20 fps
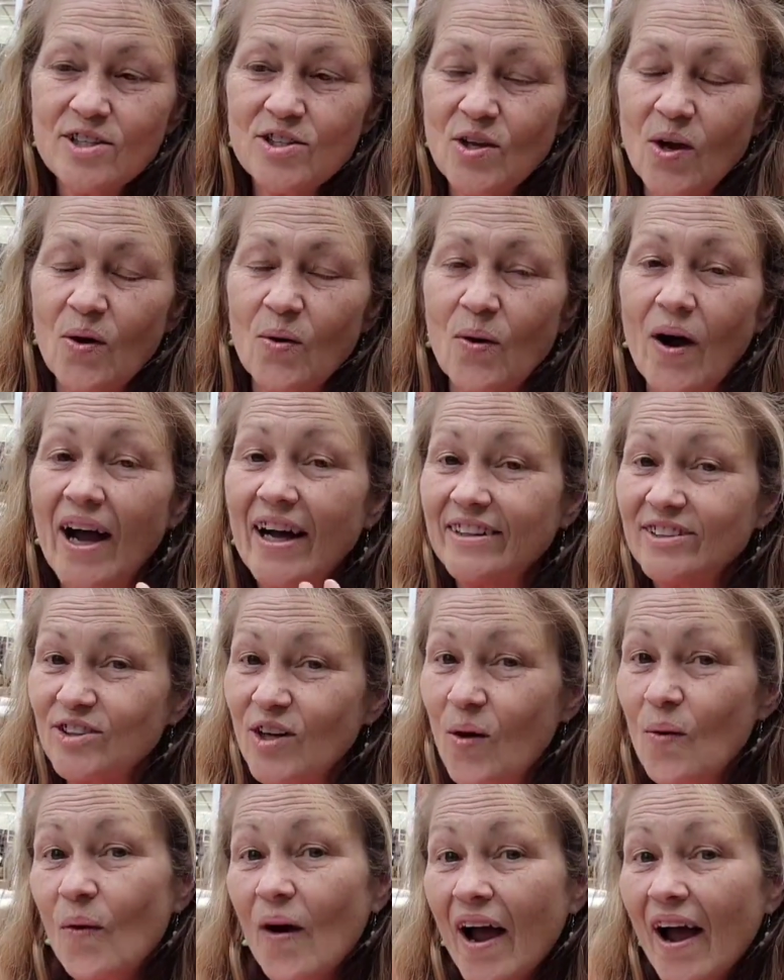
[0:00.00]
so I
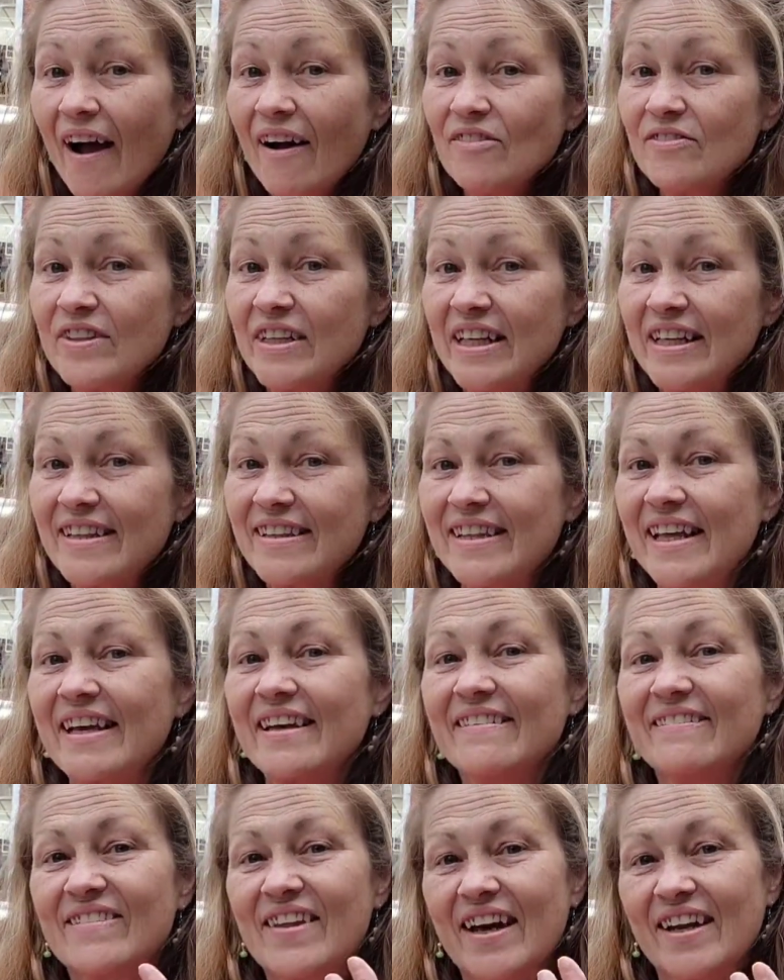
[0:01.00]
don't have
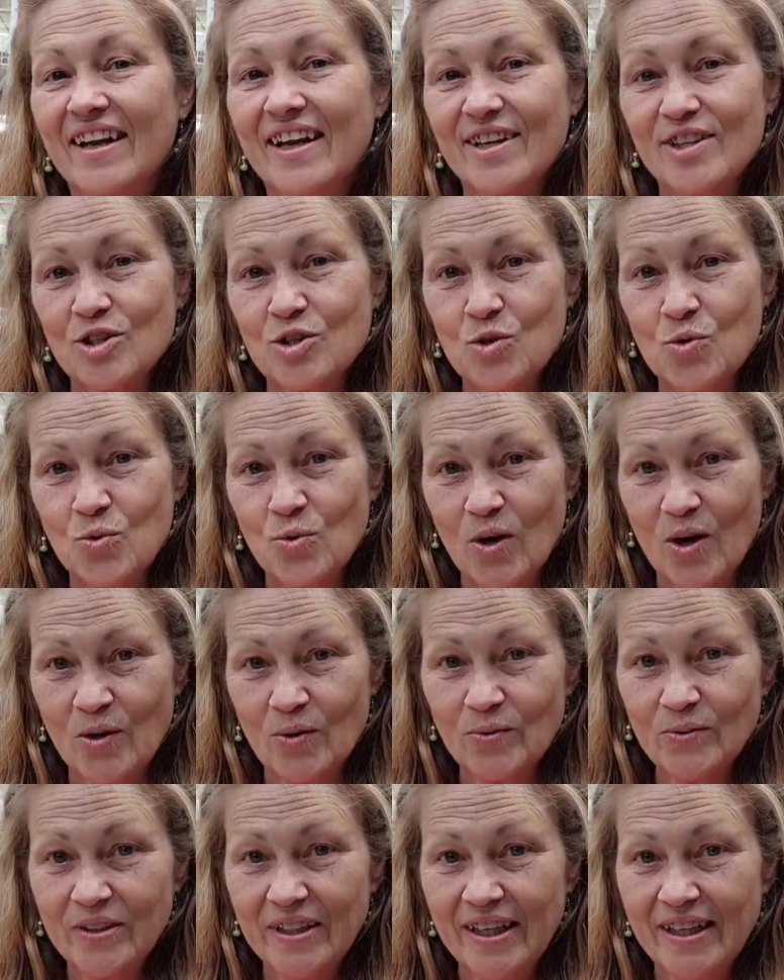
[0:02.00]
anything that has
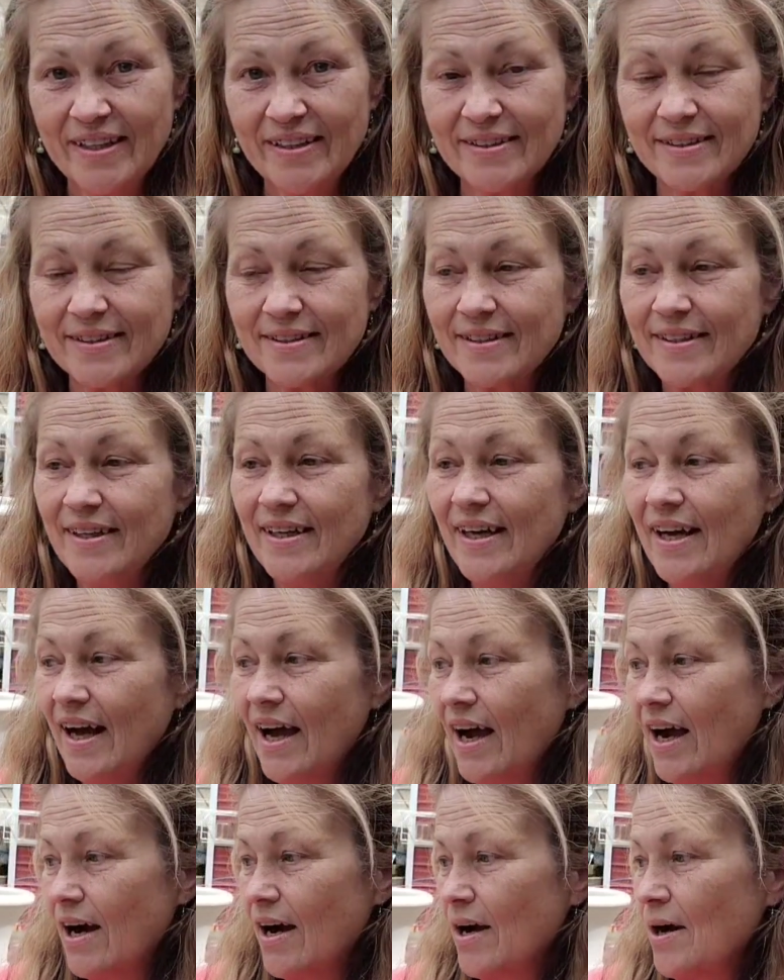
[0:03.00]
grown yet,
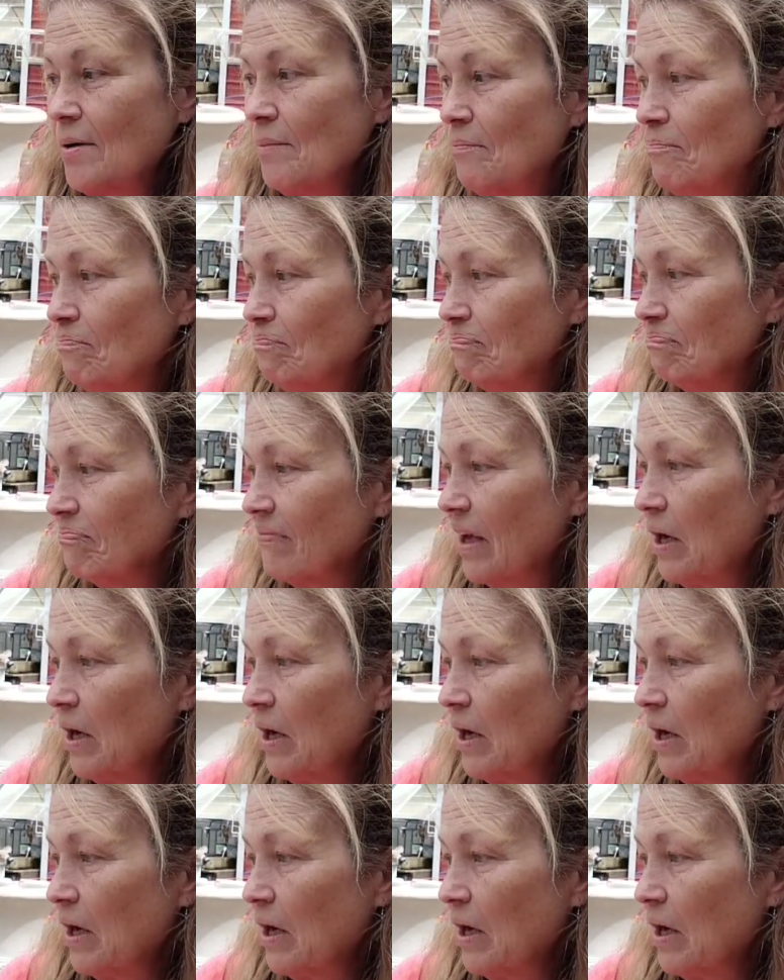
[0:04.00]
um,